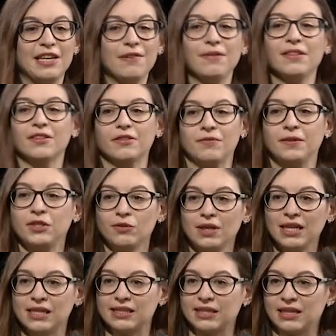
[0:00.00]
even
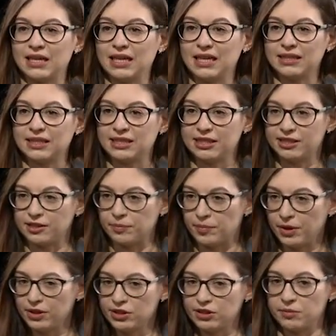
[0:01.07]
visualizing a lattice is
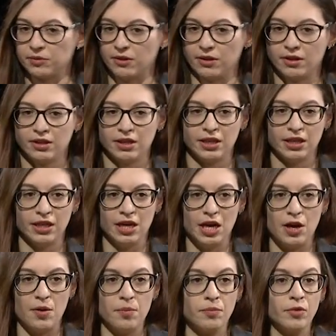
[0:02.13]
impossible.
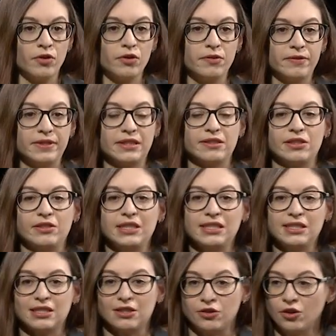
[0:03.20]
Moreover, there
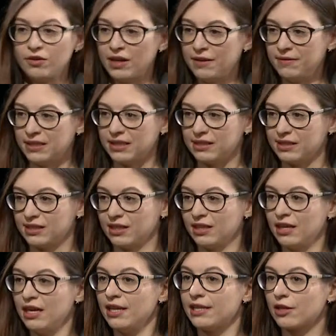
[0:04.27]
is no evidence
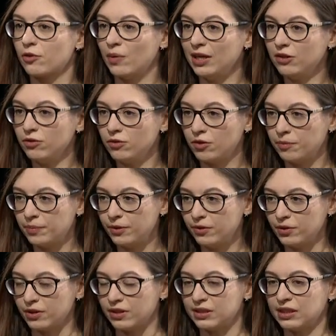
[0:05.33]
that quantum
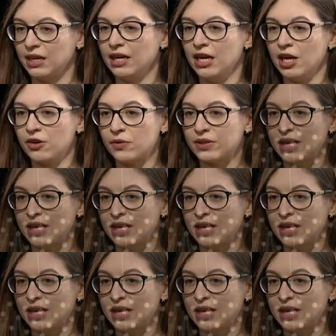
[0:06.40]
computers could